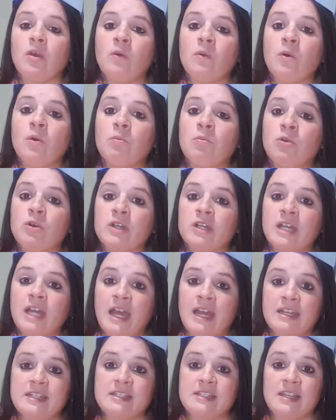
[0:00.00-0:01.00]
Well,
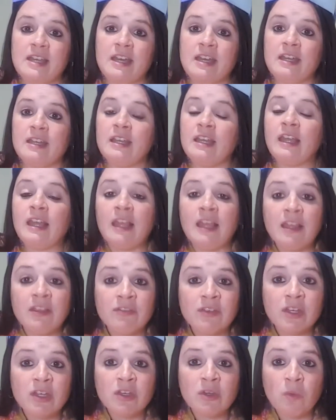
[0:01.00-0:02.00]
Mordecai said,
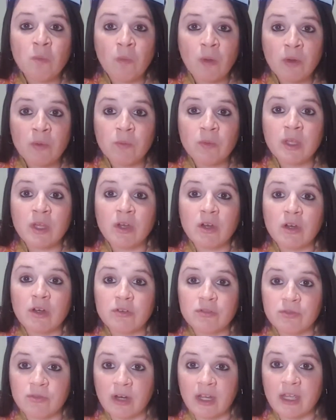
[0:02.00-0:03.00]
even when we are
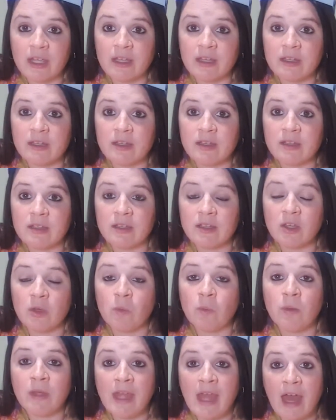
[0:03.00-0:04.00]
afraid,
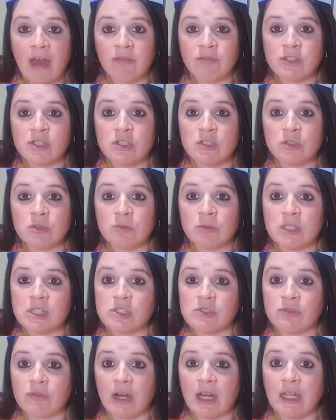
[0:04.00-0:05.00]
we have to do
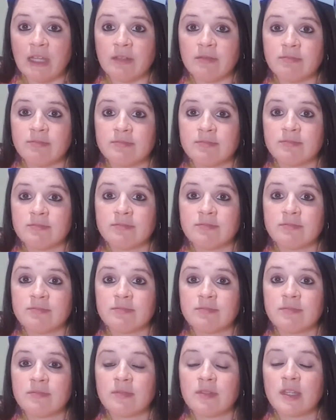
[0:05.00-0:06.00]
what's right.
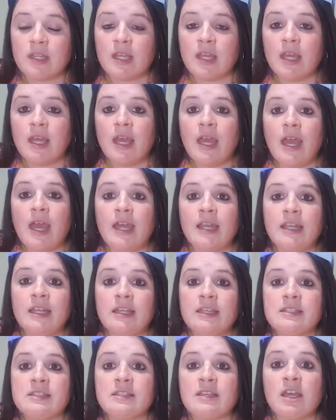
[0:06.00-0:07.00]
And he
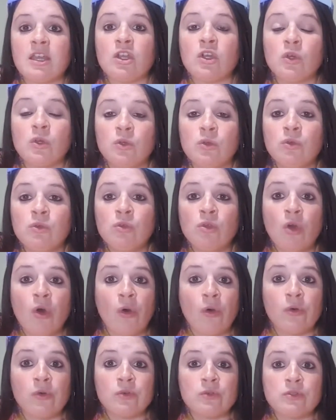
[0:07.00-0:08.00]
said, who
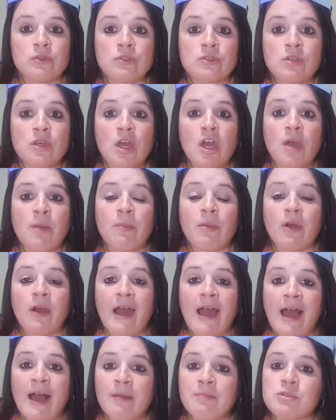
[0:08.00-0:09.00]
knows,
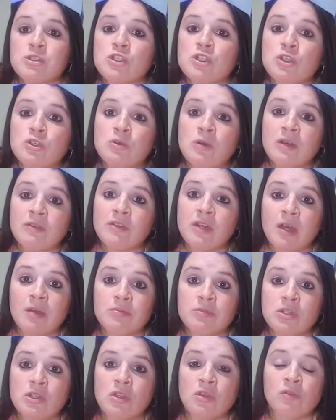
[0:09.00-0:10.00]
perhaps you have come
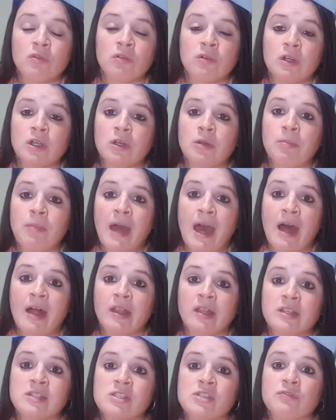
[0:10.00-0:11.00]
to the royal
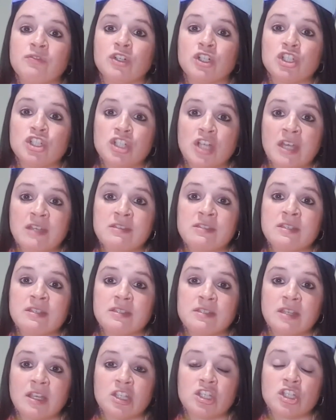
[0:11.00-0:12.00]
palace for just
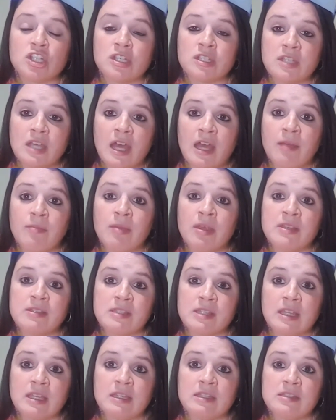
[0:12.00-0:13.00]
such a time as
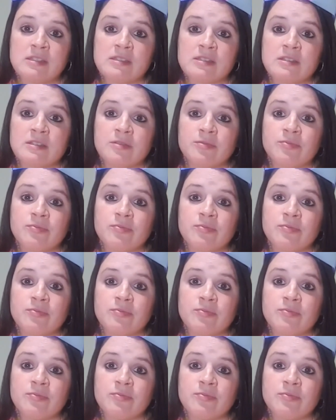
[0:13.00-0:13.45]
this.